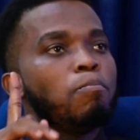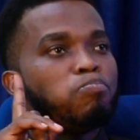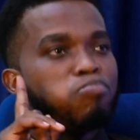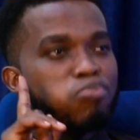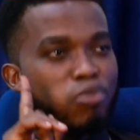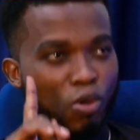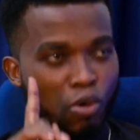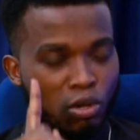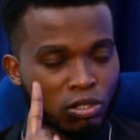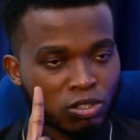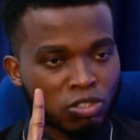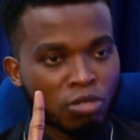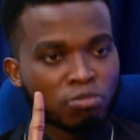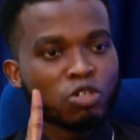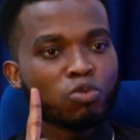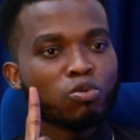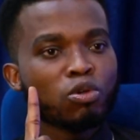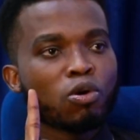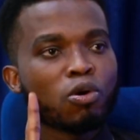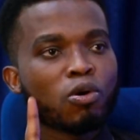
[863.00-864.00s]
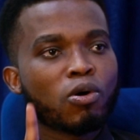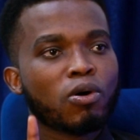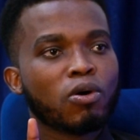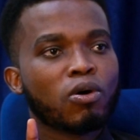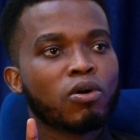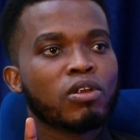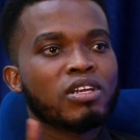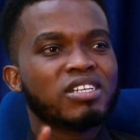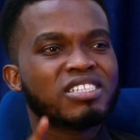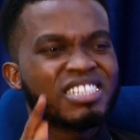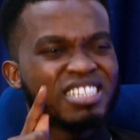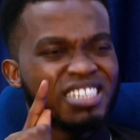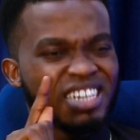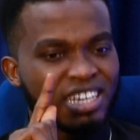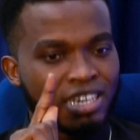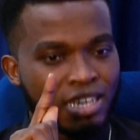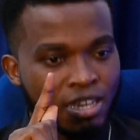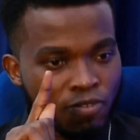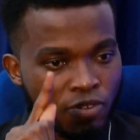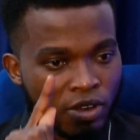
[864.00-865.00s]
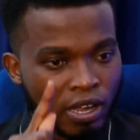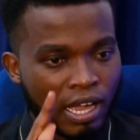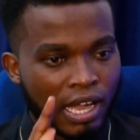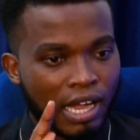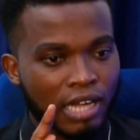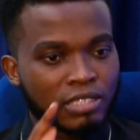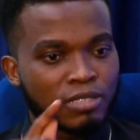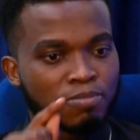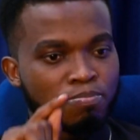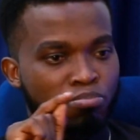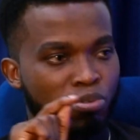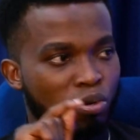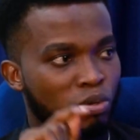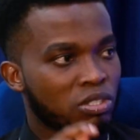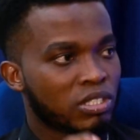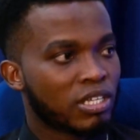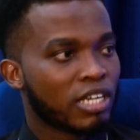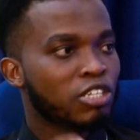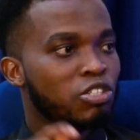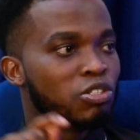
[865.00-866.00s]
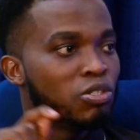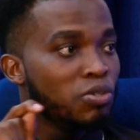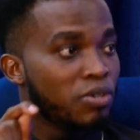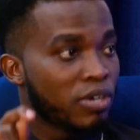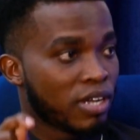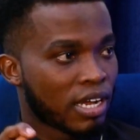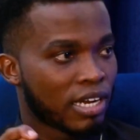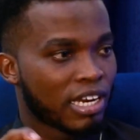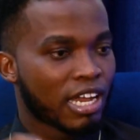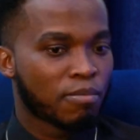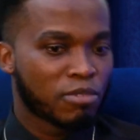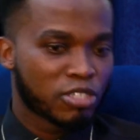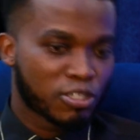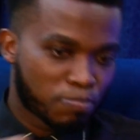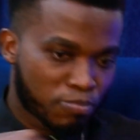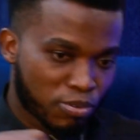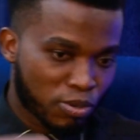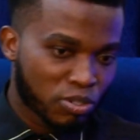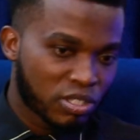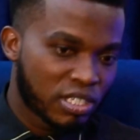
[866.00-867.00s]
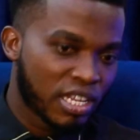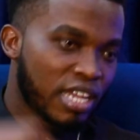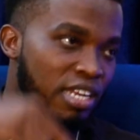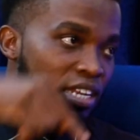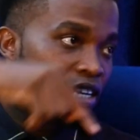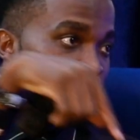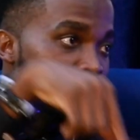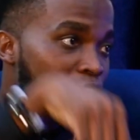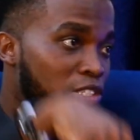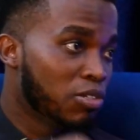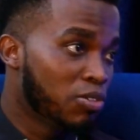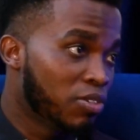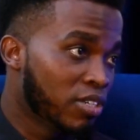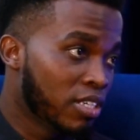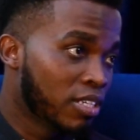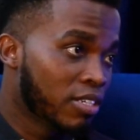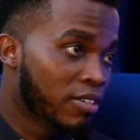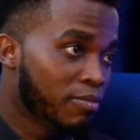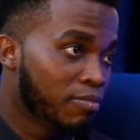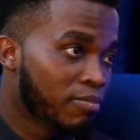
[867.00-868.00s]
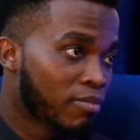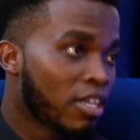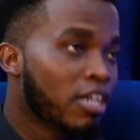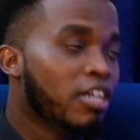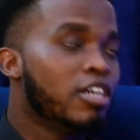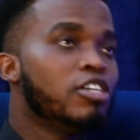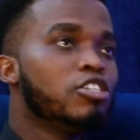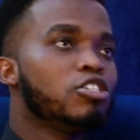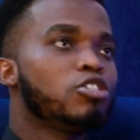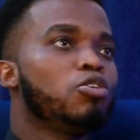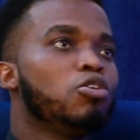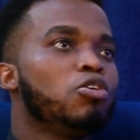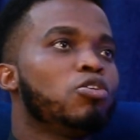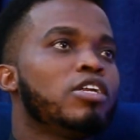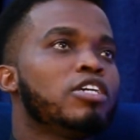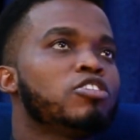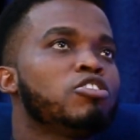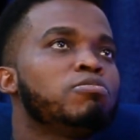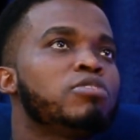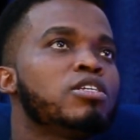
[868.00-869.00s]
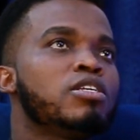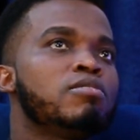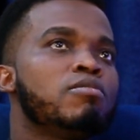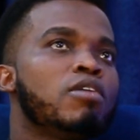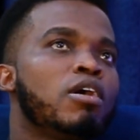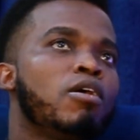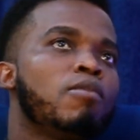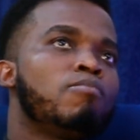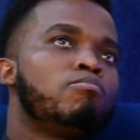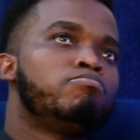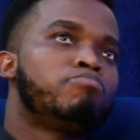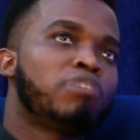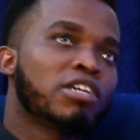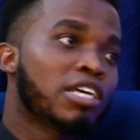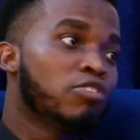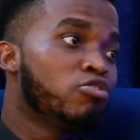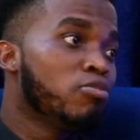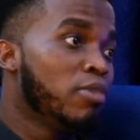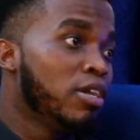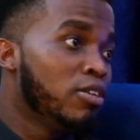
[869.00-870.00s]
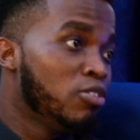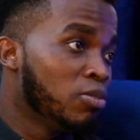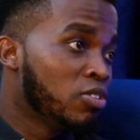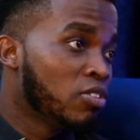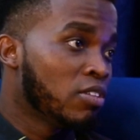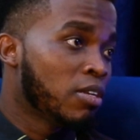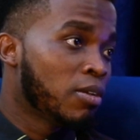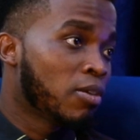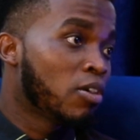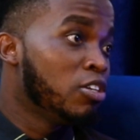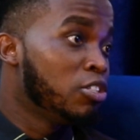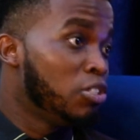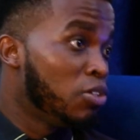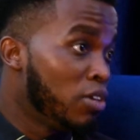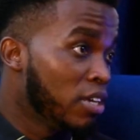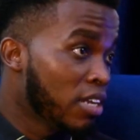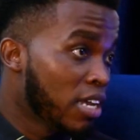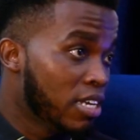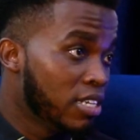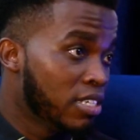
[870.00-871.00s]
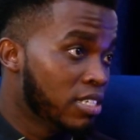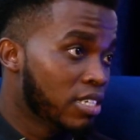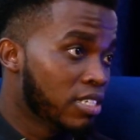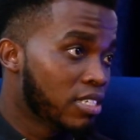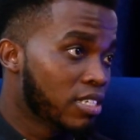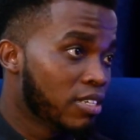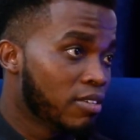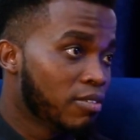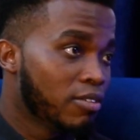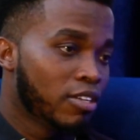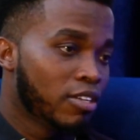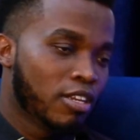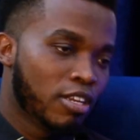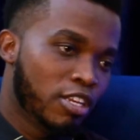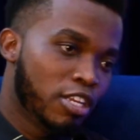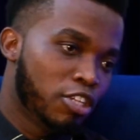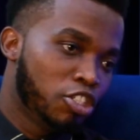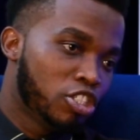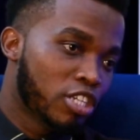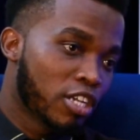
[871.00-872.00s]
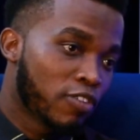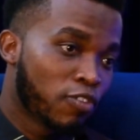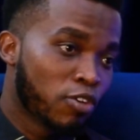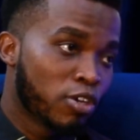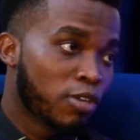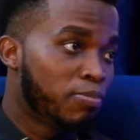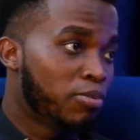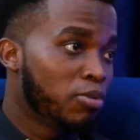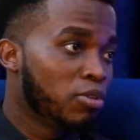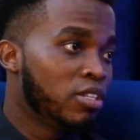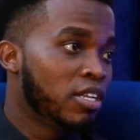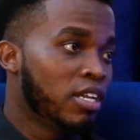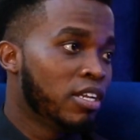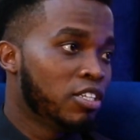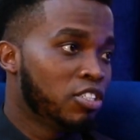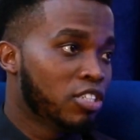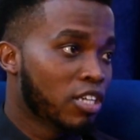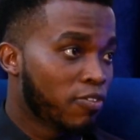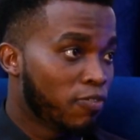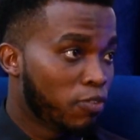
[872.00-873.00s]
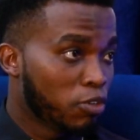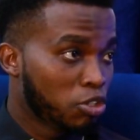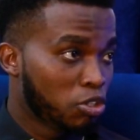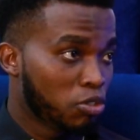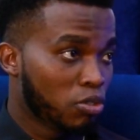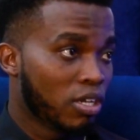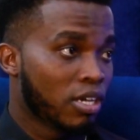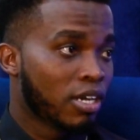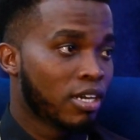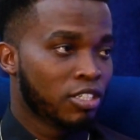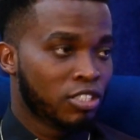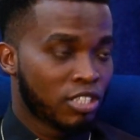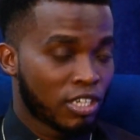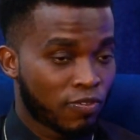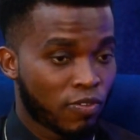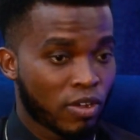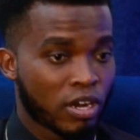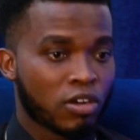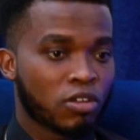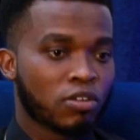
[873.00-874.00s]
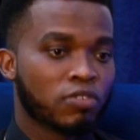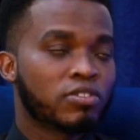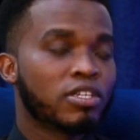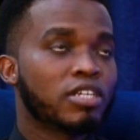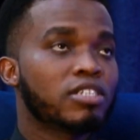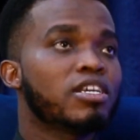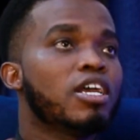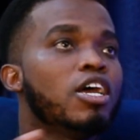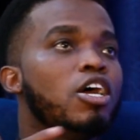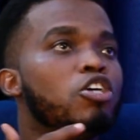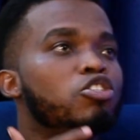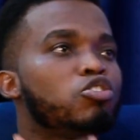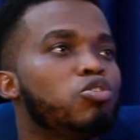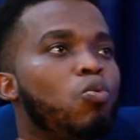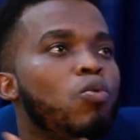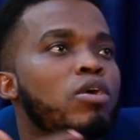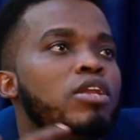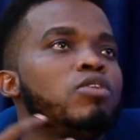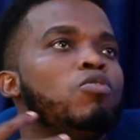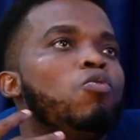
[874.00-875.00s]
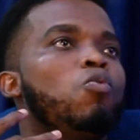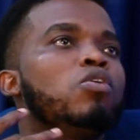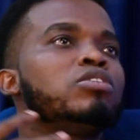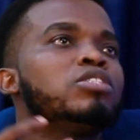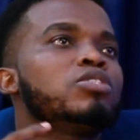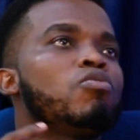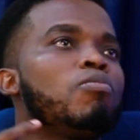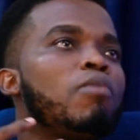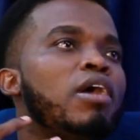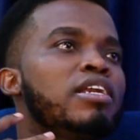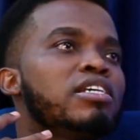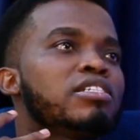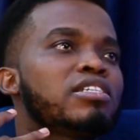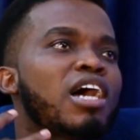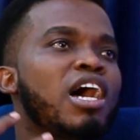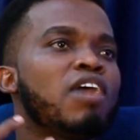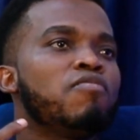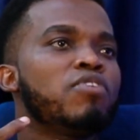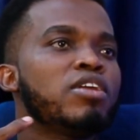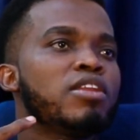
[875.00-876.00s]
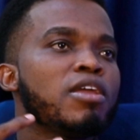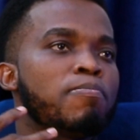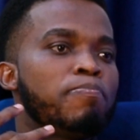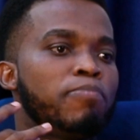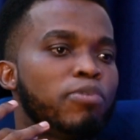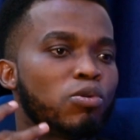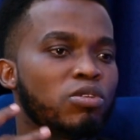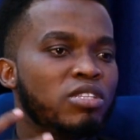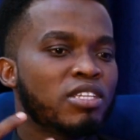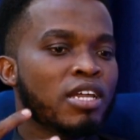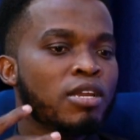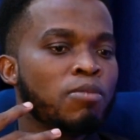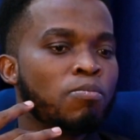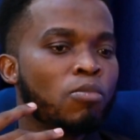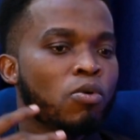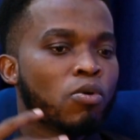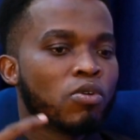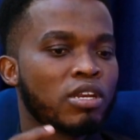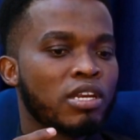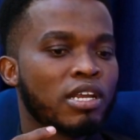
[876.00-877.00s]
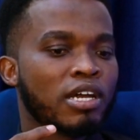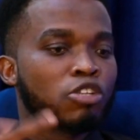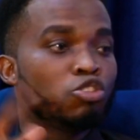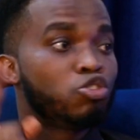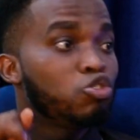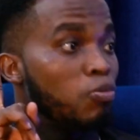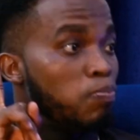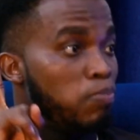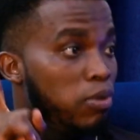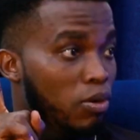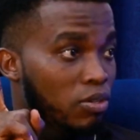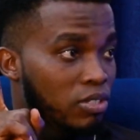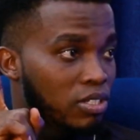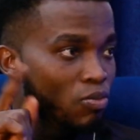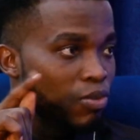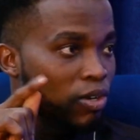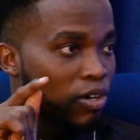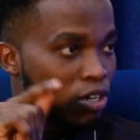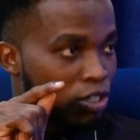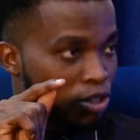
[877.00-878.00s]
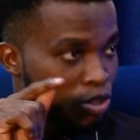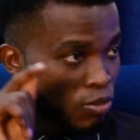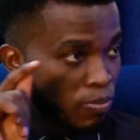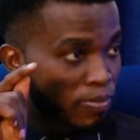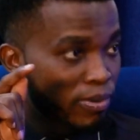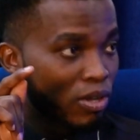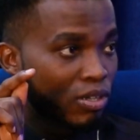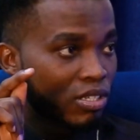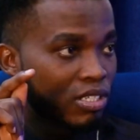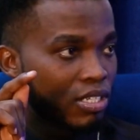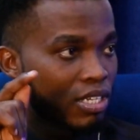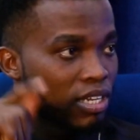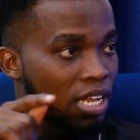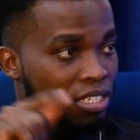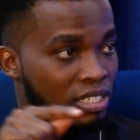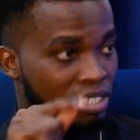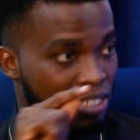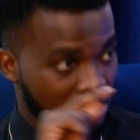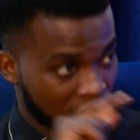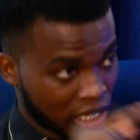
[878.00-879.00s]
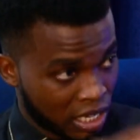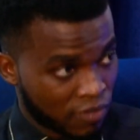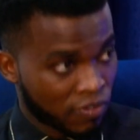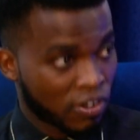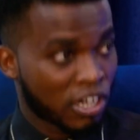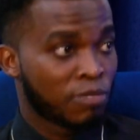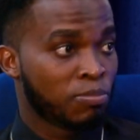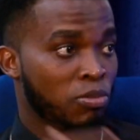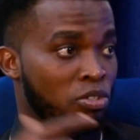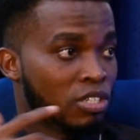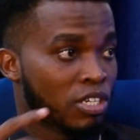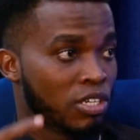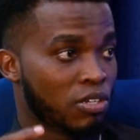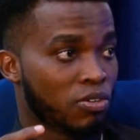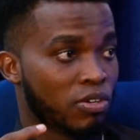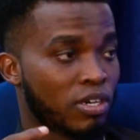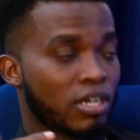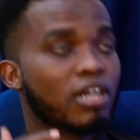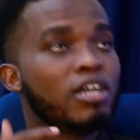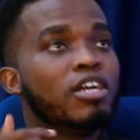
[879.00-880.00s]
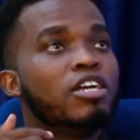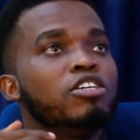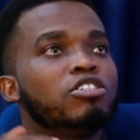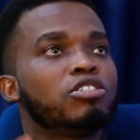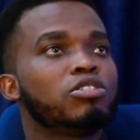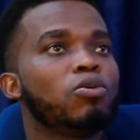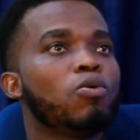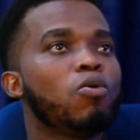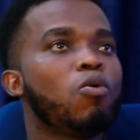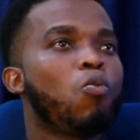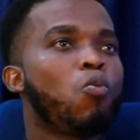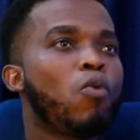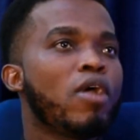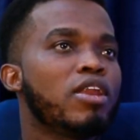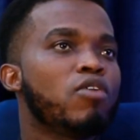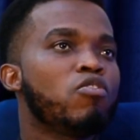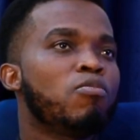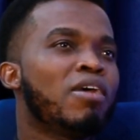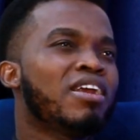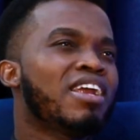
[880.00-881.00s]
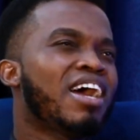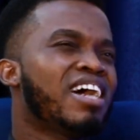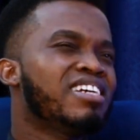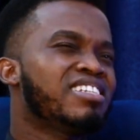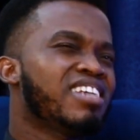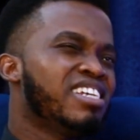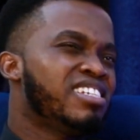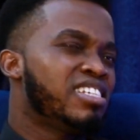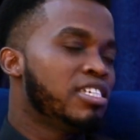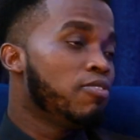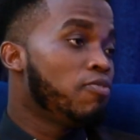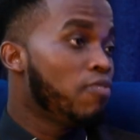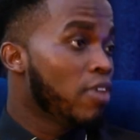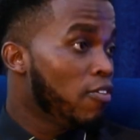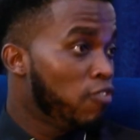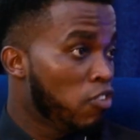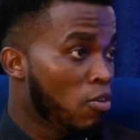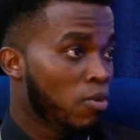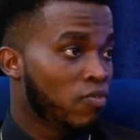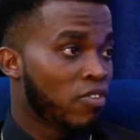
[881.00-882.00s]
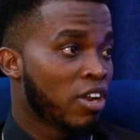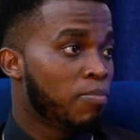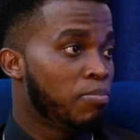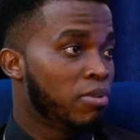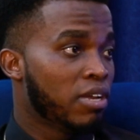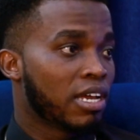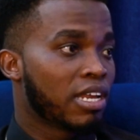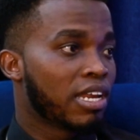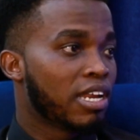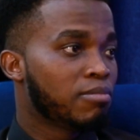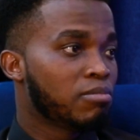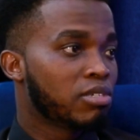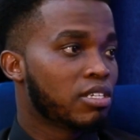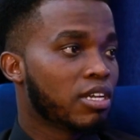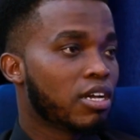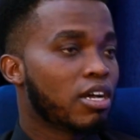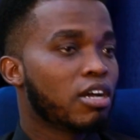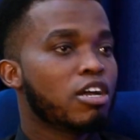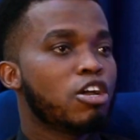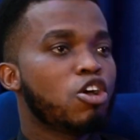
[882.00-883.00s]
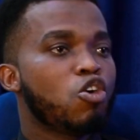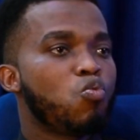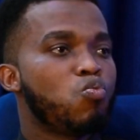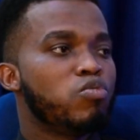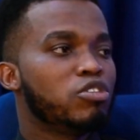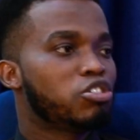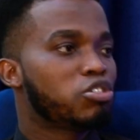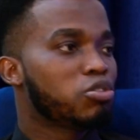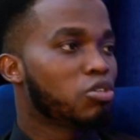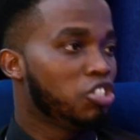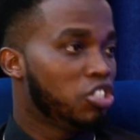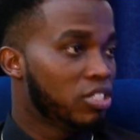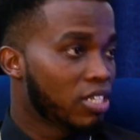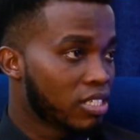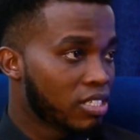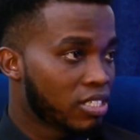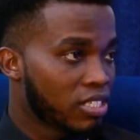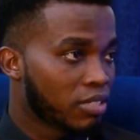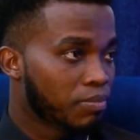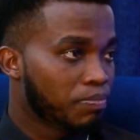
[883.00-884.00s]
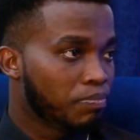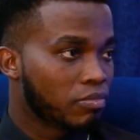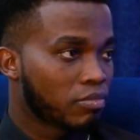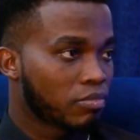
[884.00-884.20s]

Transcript: Plus something we call significant proteinuria. That means protein in the urine. So there's something pregnant women do, so that they call it urinalysis. They check for the protein, they check for sugar, they check for a lot of things. So once the woman is having a protein more than 2+, we call it 2+, that is a significant proteinuria. So when a woman has a severe form of that preeclampsia, we suggest